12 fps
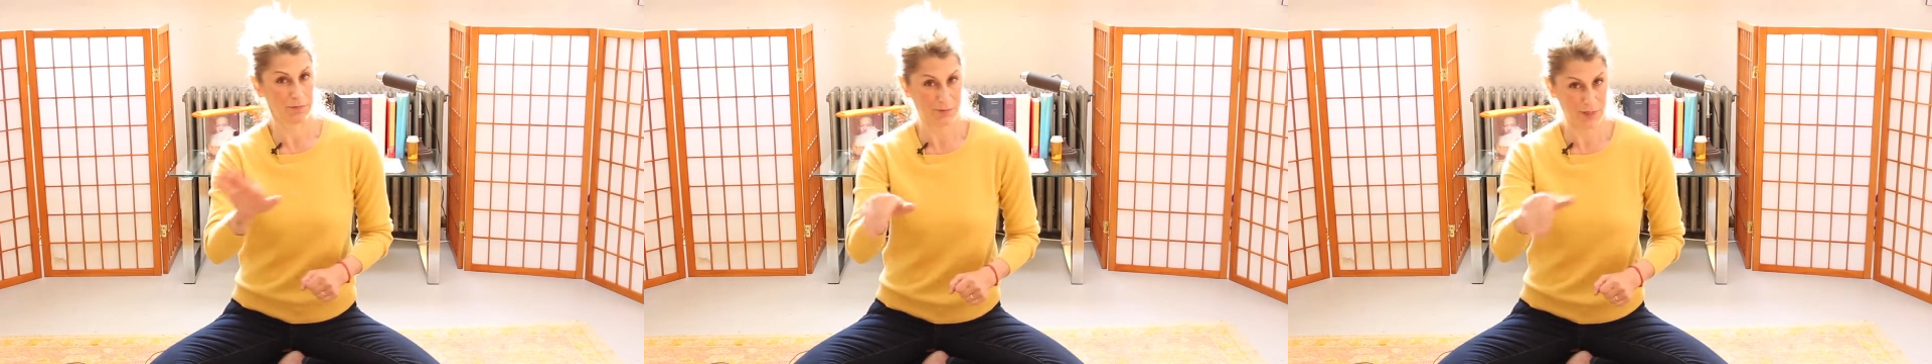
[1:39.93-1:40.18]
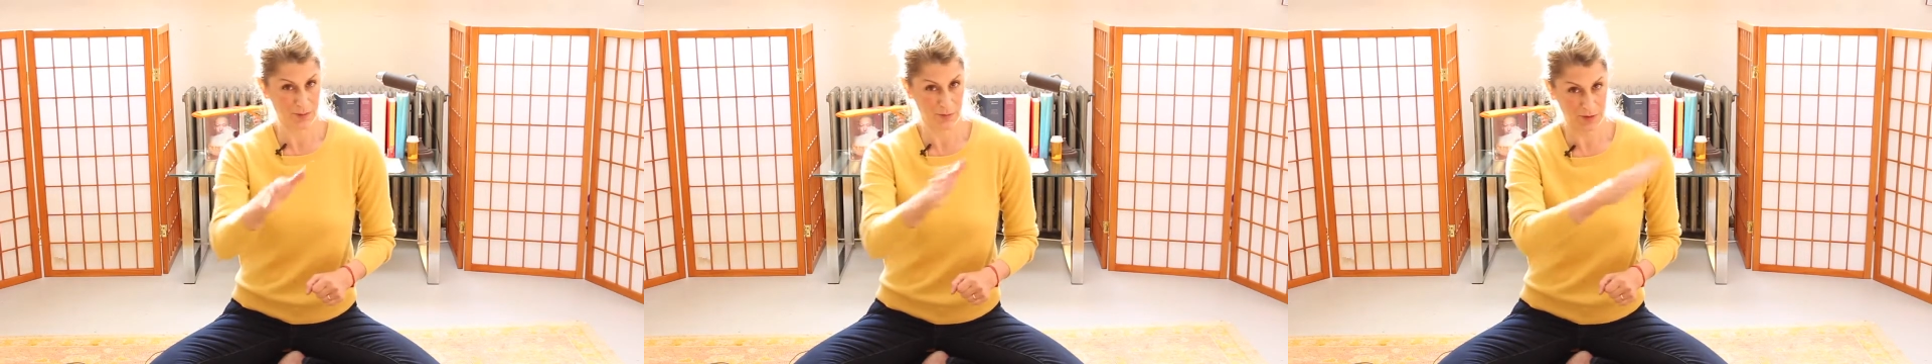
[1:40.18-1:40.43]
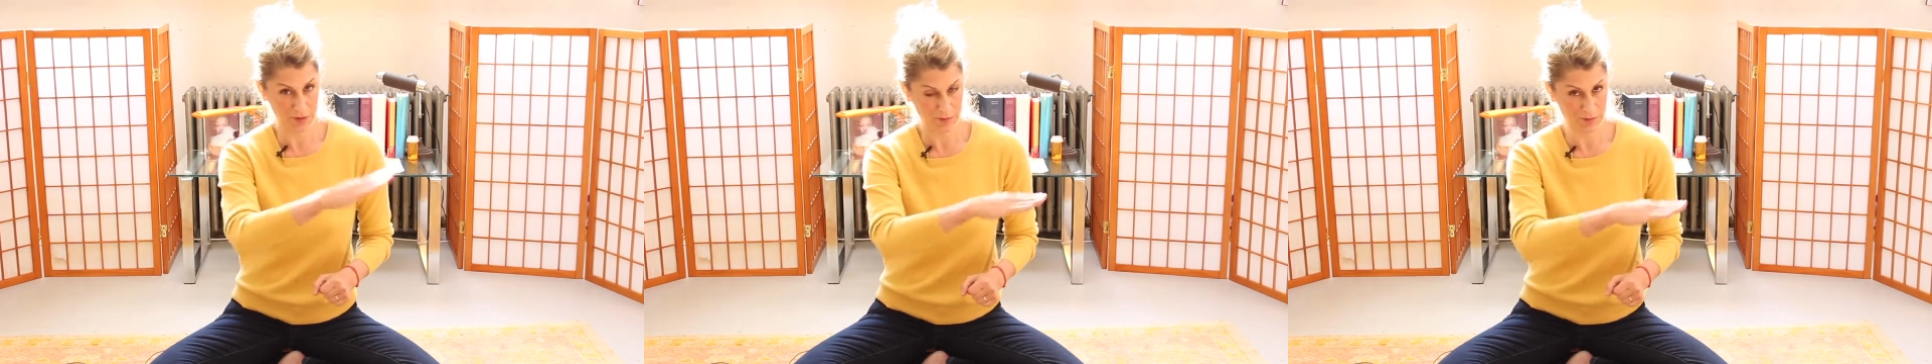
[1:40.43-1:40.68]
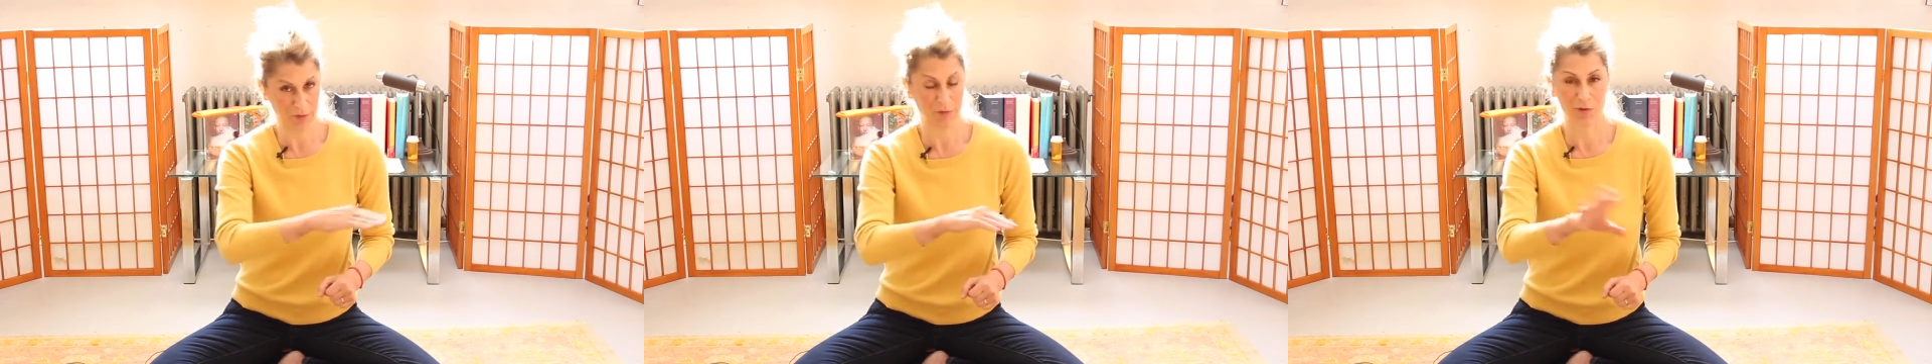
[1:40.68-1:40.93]
This was
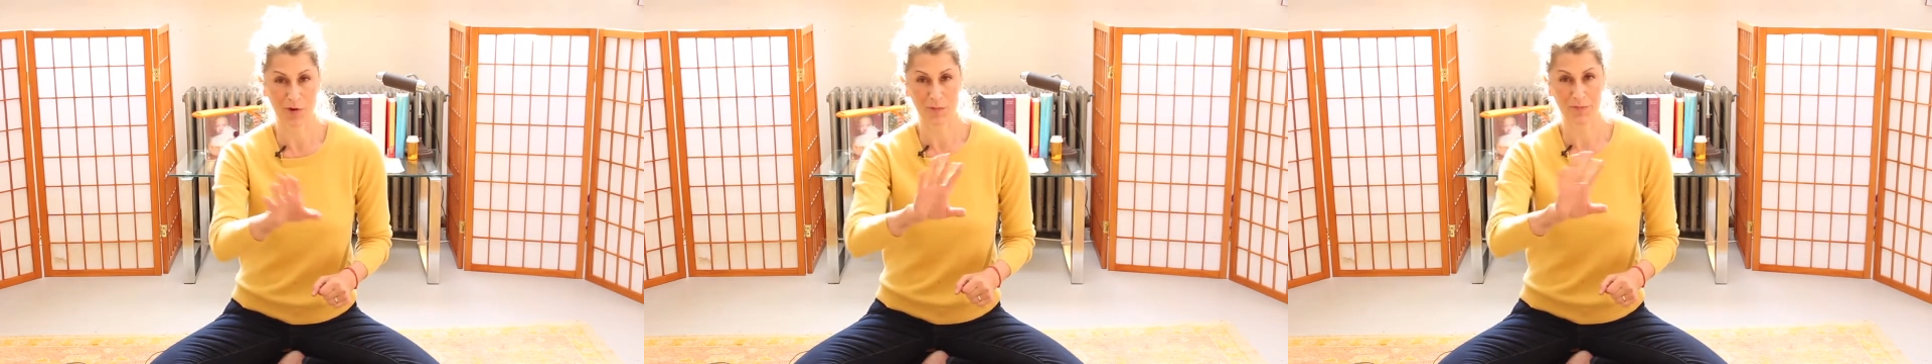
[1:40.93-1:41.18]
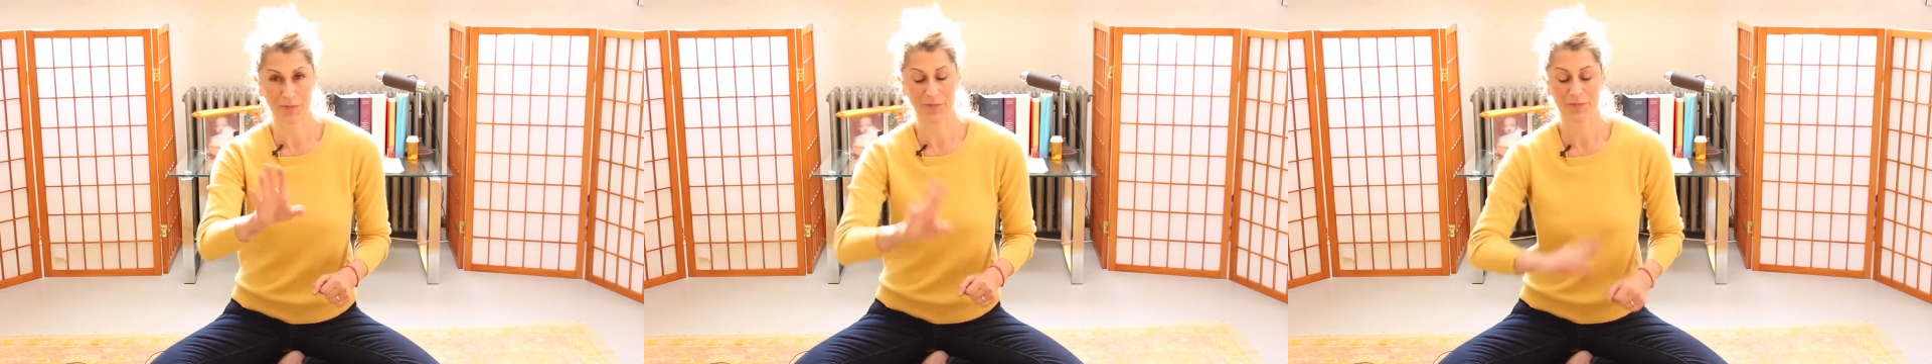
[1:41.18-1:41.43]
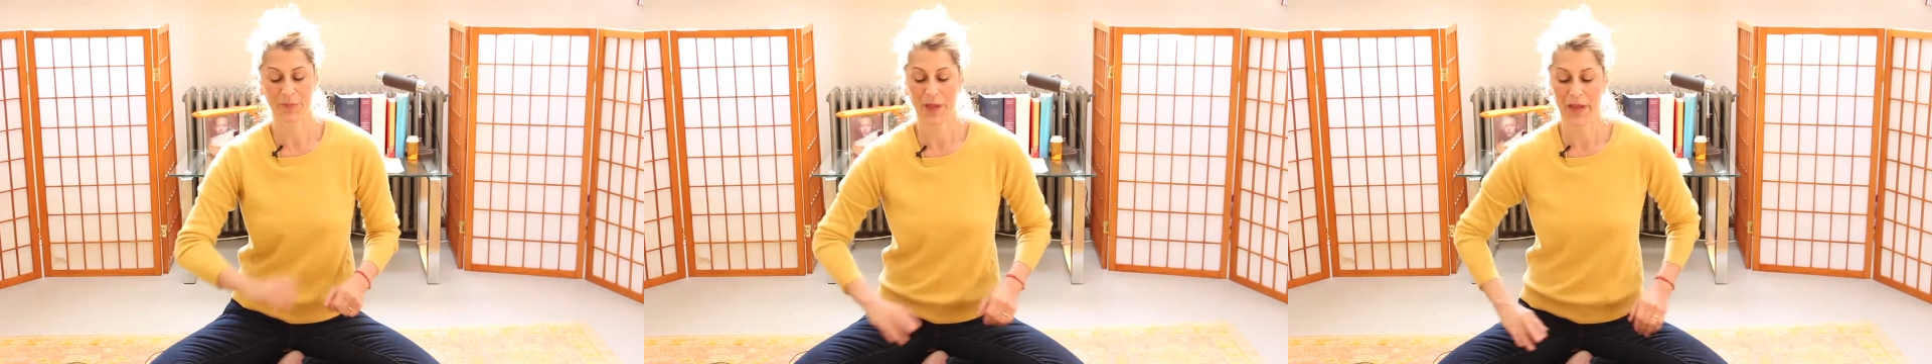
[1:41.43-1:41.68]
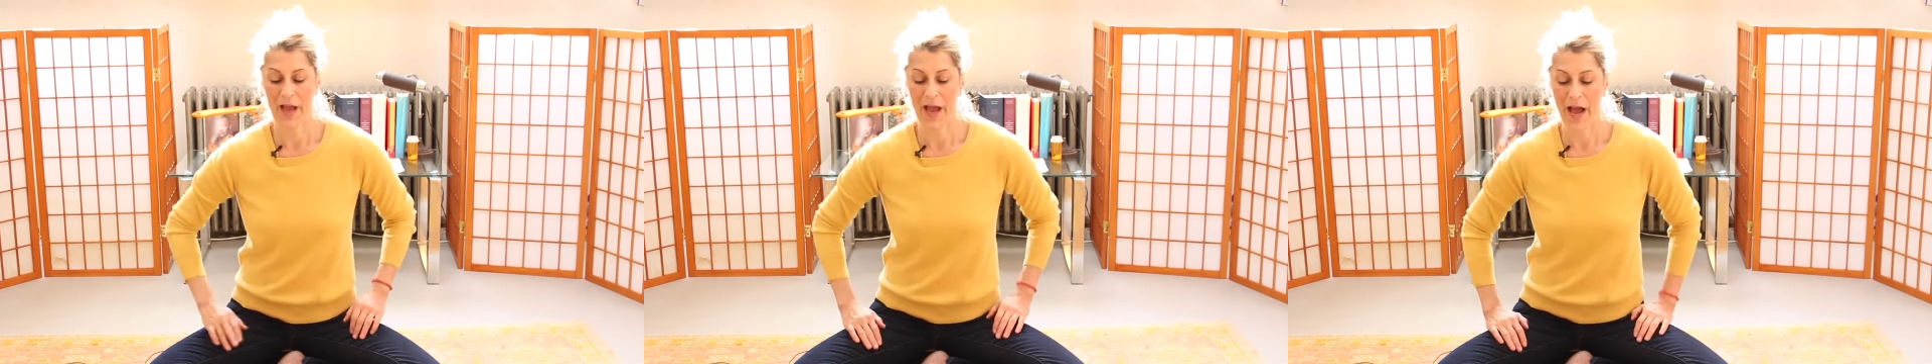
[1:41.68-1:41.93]
before.
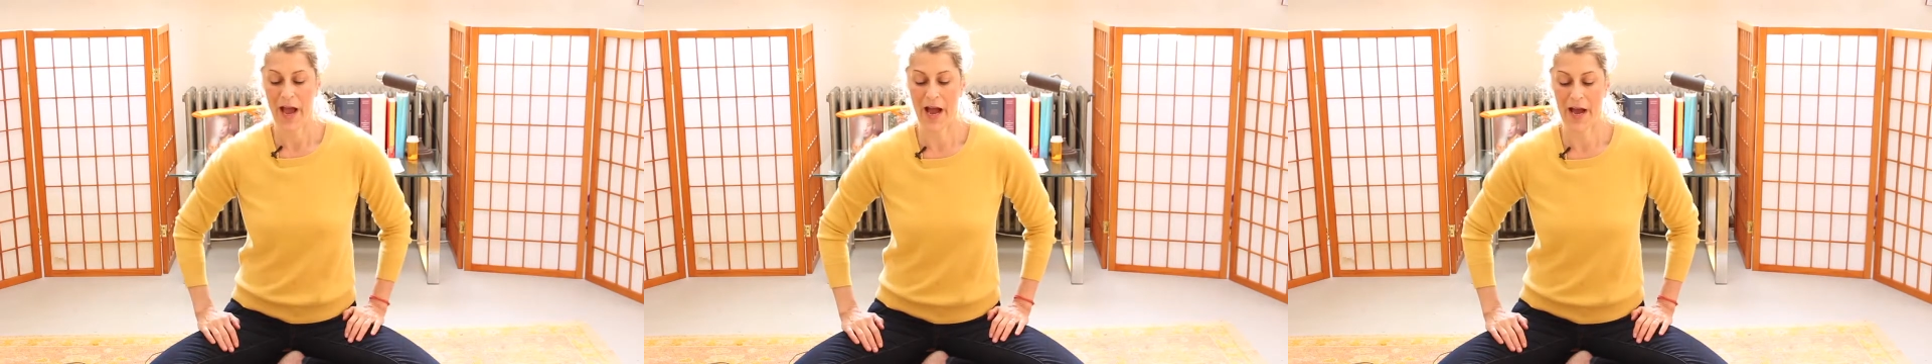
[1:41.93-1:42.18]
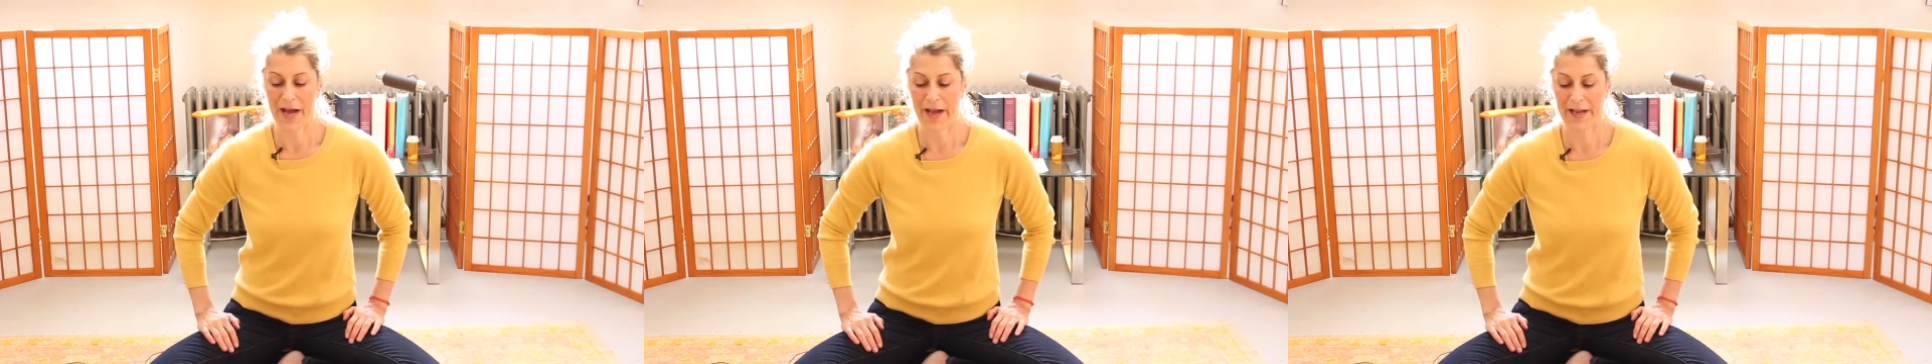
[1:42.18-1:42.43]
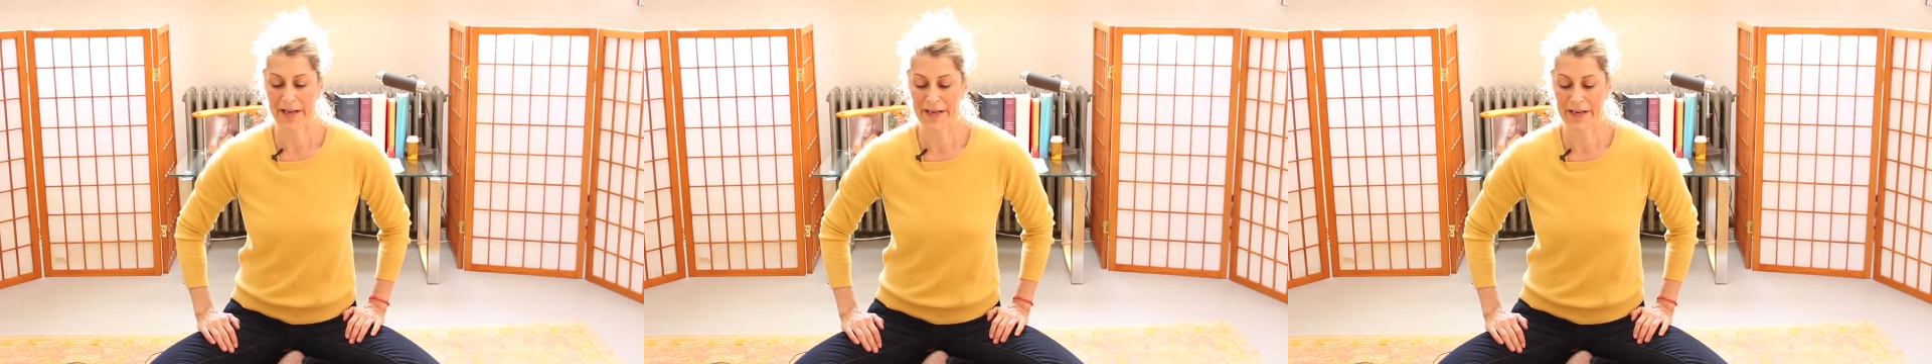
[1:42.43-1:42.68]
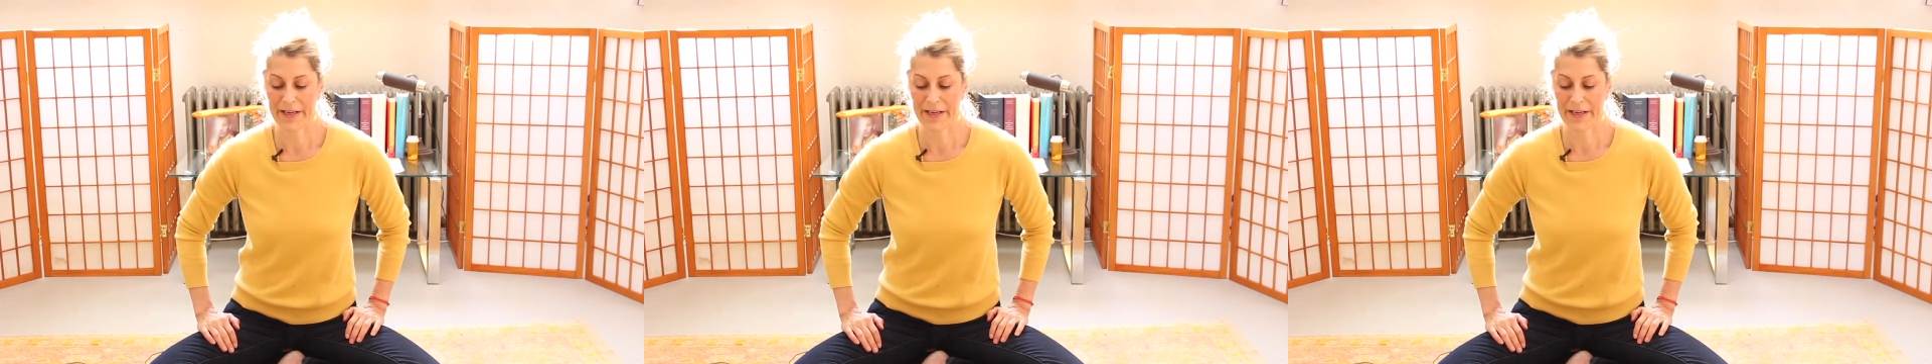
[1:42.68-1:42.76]
At